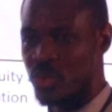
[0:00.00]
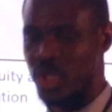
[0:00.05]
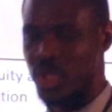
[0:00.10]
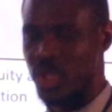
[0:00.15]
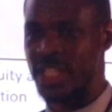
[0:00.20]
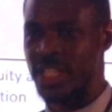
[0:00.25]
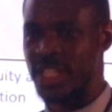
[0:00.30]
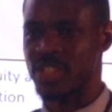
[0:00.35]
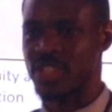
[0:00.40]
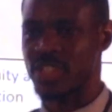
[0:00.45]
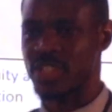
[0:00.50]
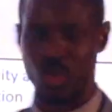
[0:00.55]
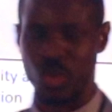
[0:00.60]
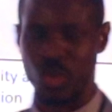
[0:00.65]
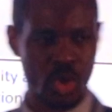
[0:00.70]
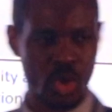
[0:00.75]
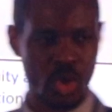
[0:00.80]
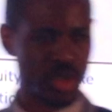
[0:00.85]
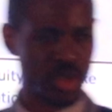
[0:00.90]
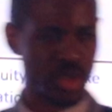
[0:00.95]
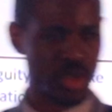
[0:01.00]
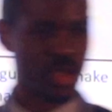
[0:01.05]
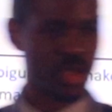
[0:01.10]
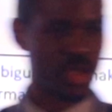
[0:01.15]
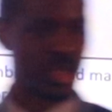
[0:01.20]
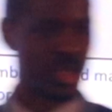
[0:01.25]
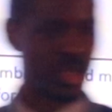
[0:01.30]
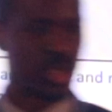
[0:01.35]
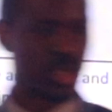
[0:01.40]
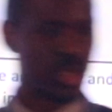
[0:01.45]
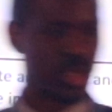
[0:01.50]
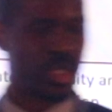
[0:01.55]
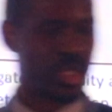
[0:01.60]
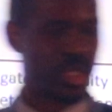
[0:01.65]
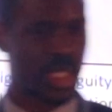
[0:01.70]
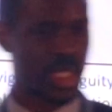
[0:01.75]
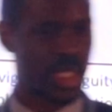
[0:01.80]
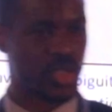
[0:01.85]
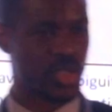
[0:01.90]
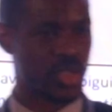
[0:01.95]
we live in a world
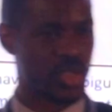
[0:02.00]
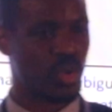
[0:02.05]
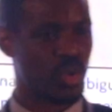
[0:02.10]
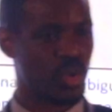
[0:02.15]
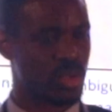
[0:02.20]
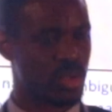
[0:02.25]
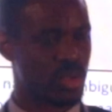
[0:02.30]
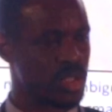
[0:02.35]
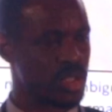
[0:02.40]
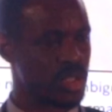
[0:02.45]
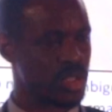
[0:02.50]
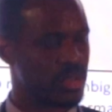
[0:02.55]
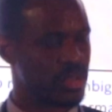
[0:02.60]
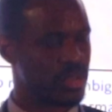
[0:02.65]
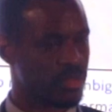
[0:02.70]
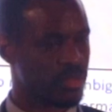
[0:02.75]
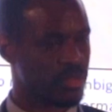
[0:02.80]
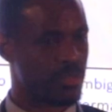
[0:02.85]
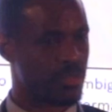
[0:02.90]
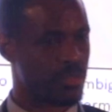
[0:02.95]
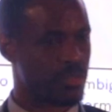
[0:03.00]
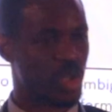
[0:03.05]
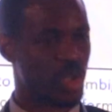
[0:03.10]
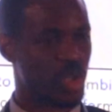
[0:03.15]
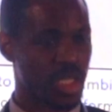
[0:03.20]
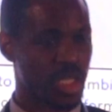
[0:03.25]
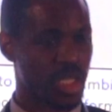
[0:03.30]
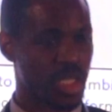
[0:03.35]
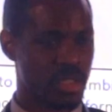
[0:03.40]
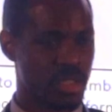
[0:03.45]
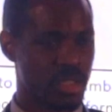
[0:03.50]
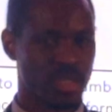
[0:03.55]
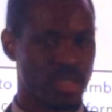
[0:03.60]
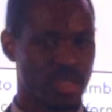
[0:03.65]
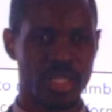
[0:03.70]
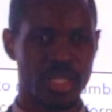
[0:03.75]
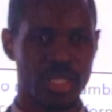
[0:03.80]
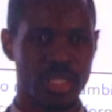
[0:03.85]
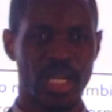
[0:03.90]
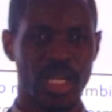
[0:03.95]
that is called VUCA.
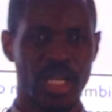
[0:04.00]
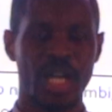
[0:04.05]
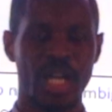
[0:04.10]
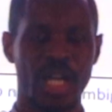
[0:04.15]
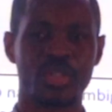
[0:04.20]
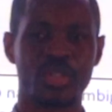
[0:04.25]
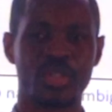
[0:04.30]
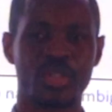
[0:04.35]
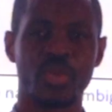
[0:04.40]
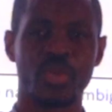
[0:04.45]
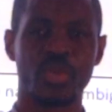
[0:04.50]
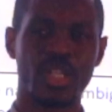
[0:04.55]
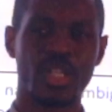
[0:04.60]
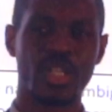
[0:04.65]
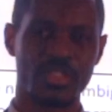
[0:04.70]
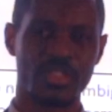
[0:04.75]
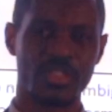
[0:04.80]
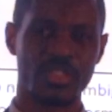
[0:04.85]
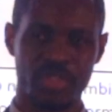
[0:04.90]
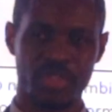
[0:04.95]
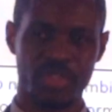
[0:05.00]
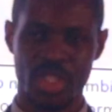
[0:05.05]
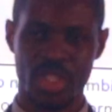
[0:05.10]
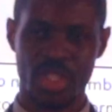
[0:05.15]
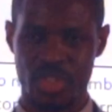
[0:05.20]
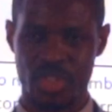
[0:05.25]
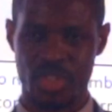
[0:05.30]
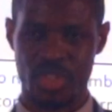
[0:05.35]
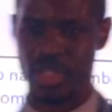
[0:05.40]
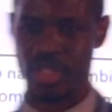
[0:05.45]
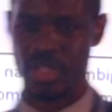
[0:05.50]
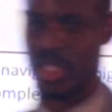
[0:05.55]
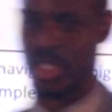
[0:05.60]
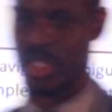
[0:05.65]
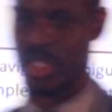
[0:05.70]
How do we converge the